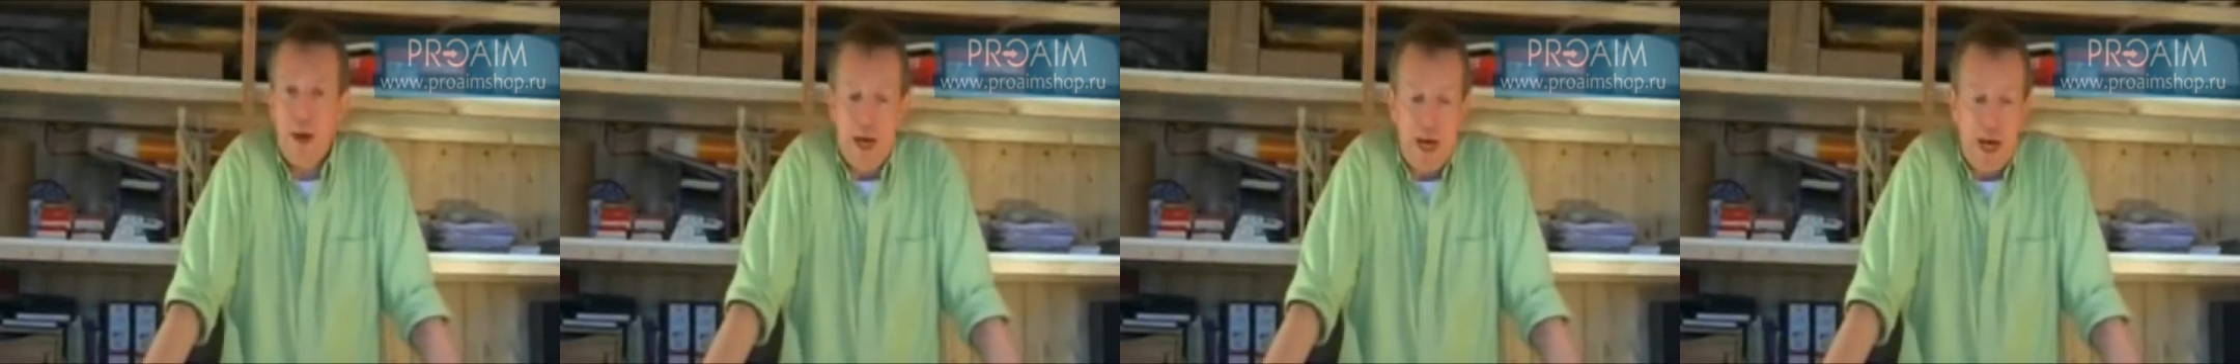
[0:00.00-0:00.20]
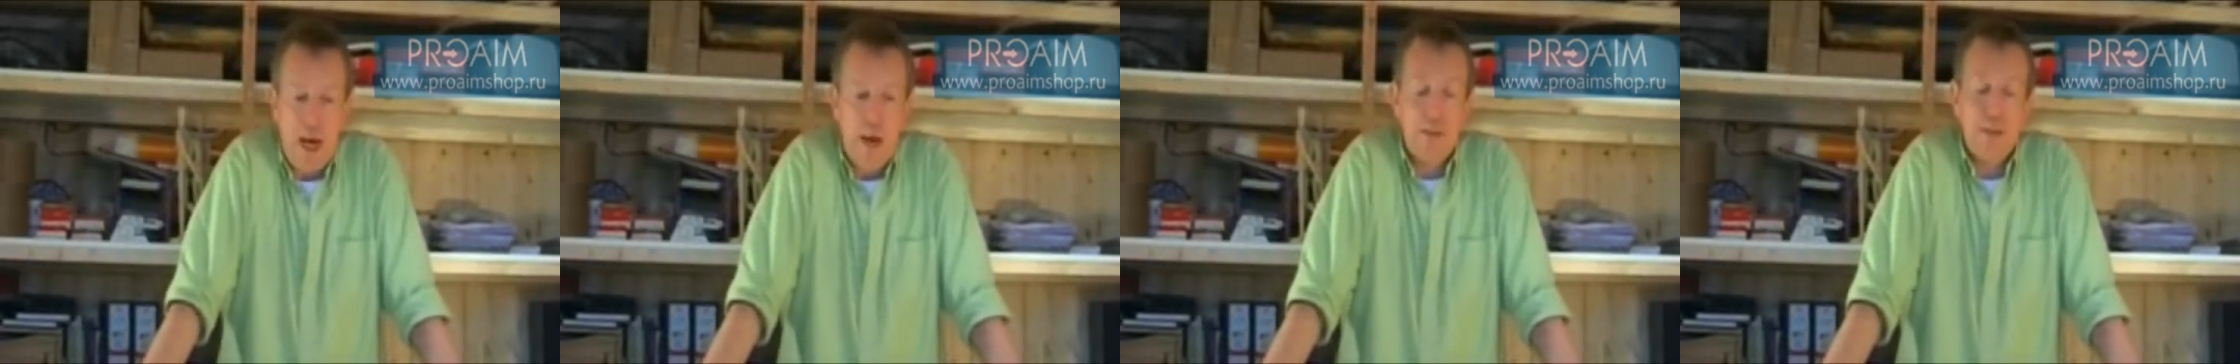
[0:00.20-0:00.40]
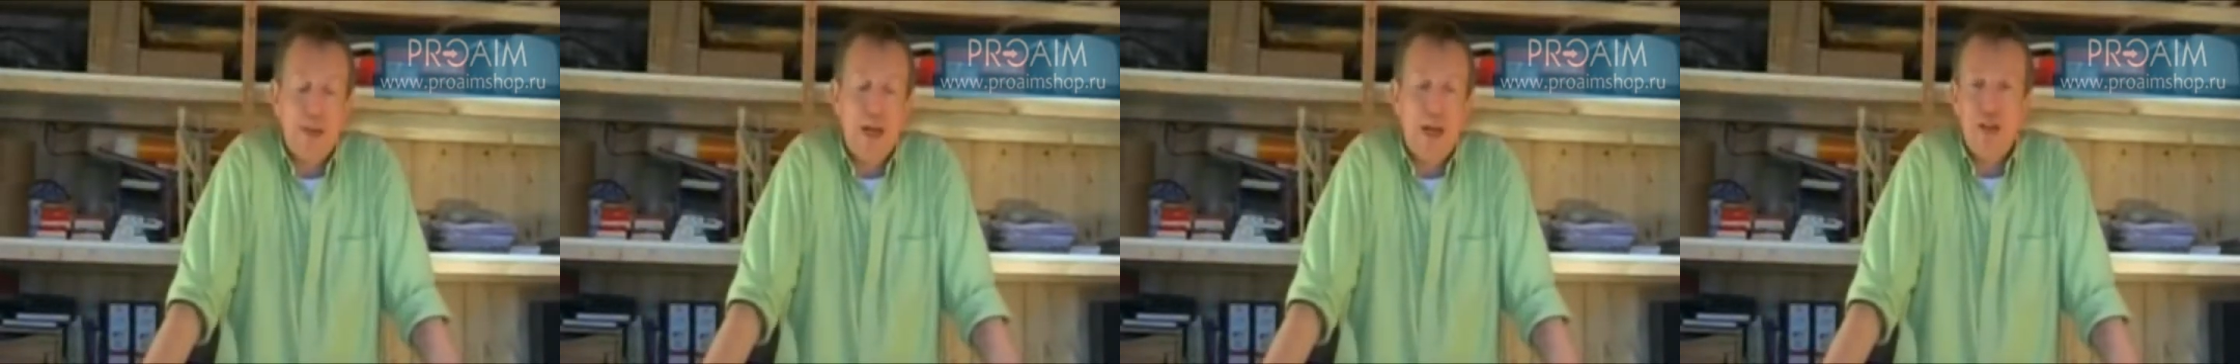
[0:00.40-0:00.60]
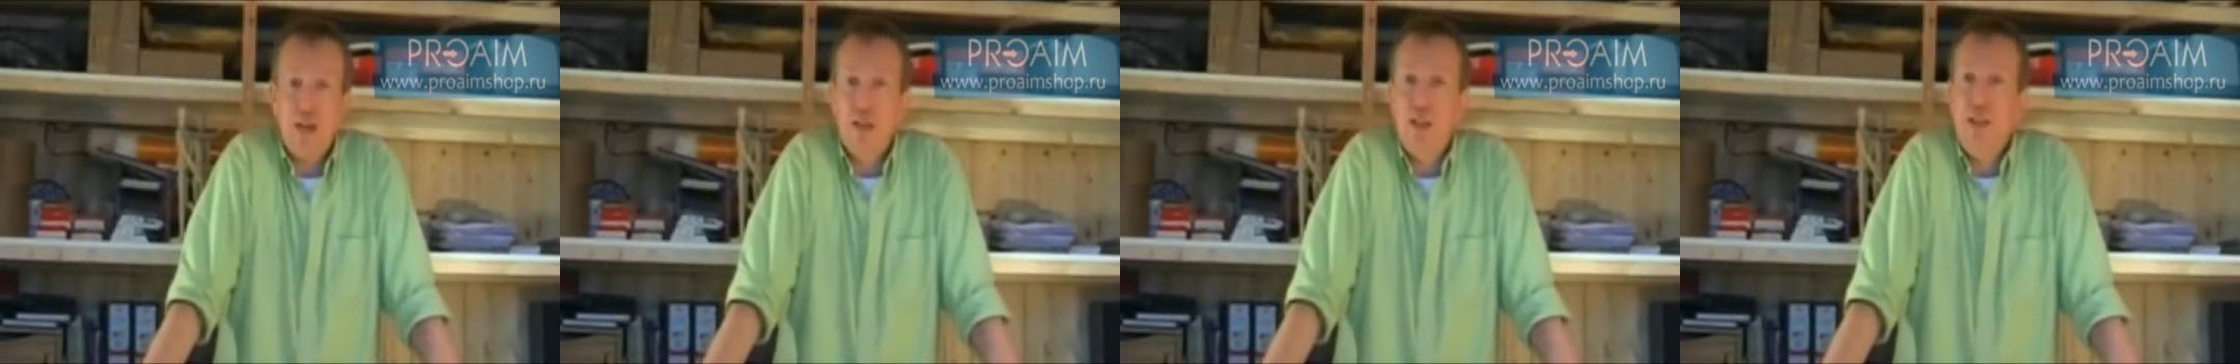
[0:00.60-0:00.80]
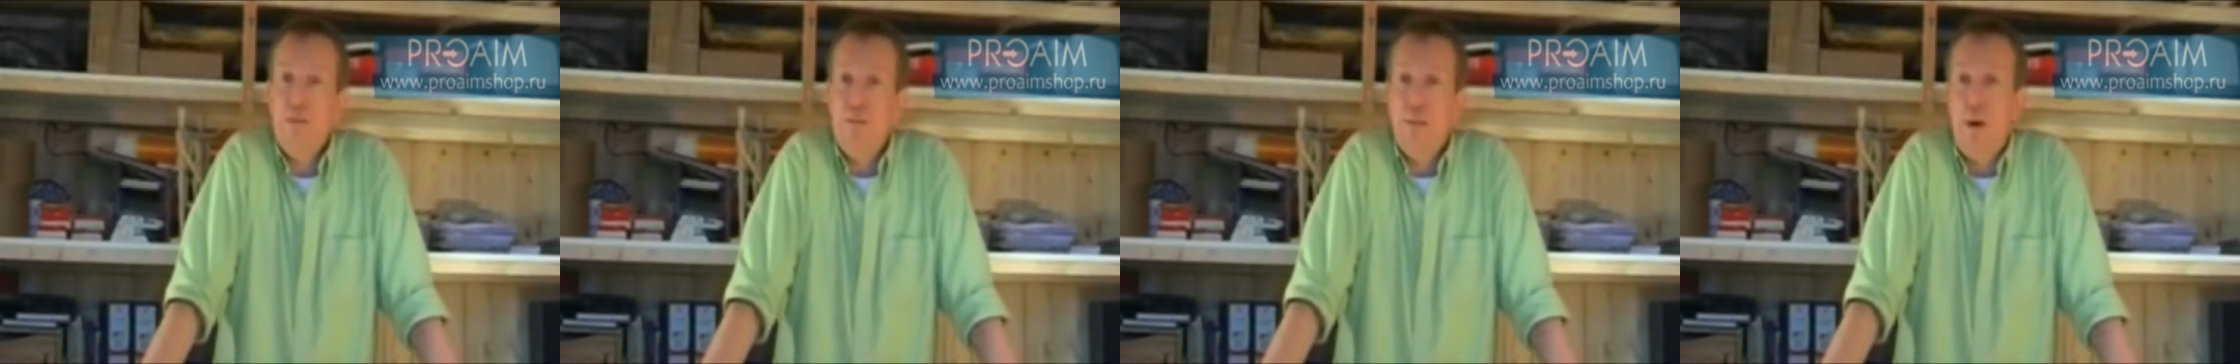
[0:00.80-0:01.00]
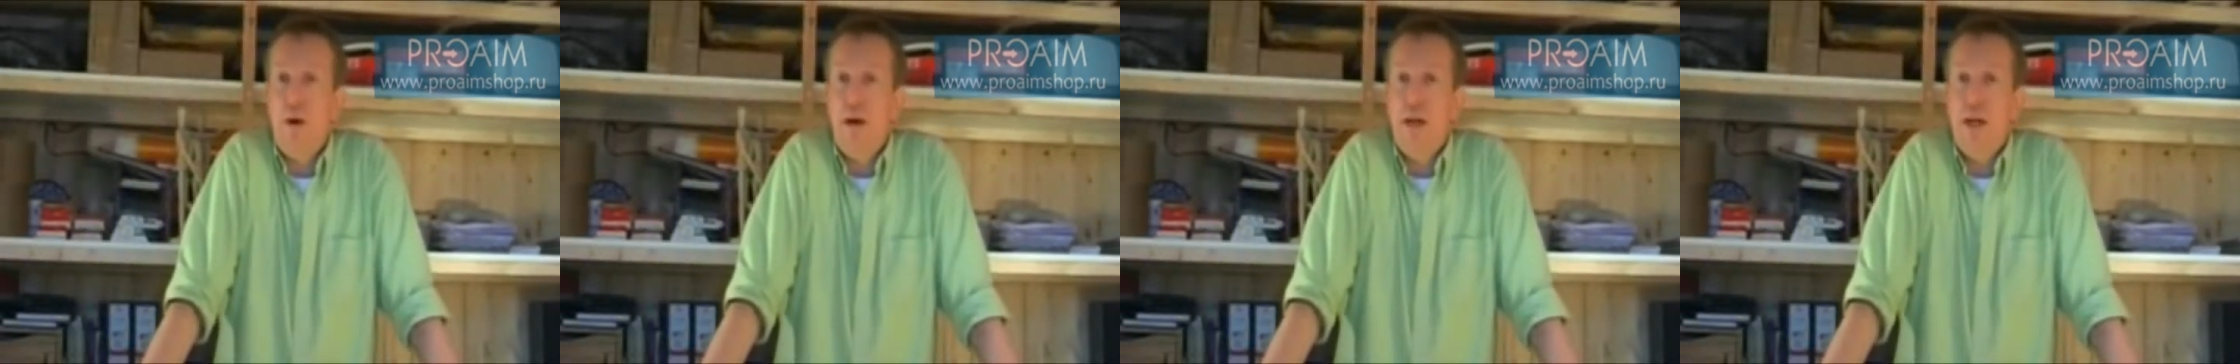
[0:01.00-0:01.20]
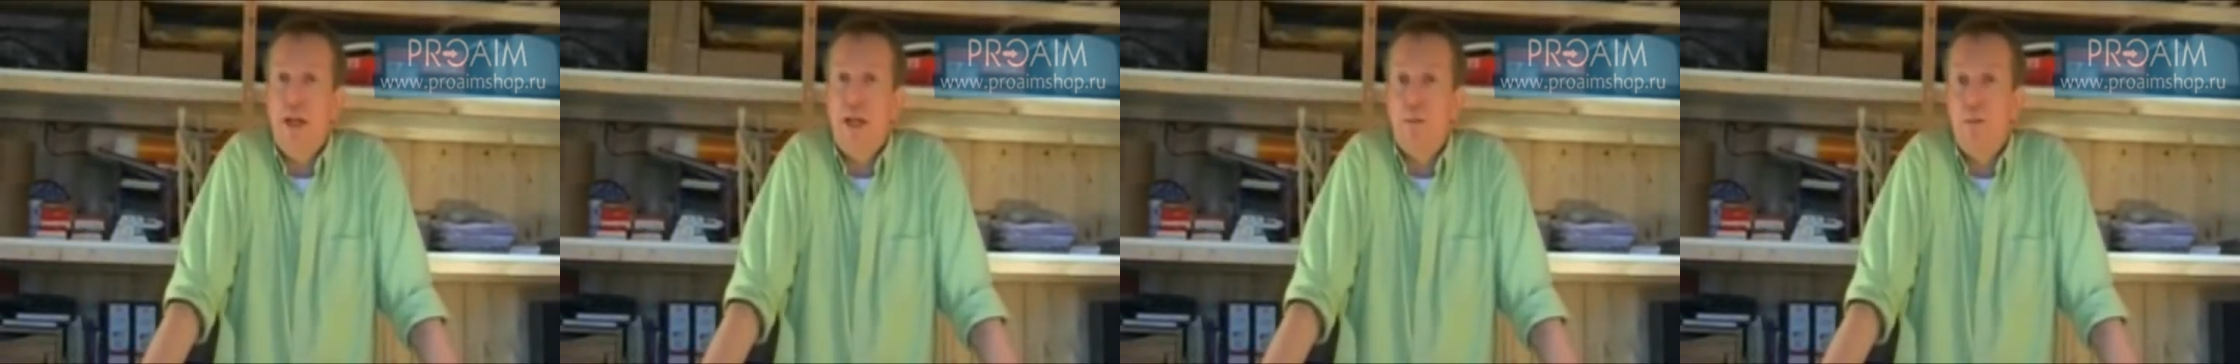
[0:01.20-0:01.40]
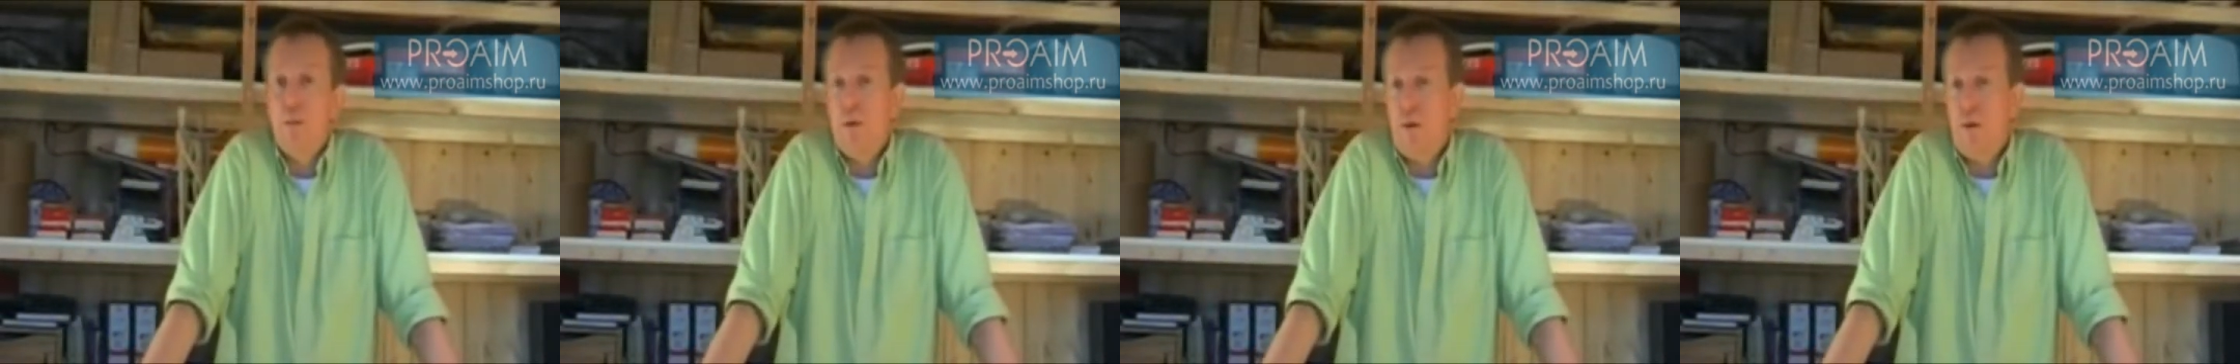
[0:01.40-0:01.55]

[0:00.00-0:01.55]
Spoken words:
perhaps actually buying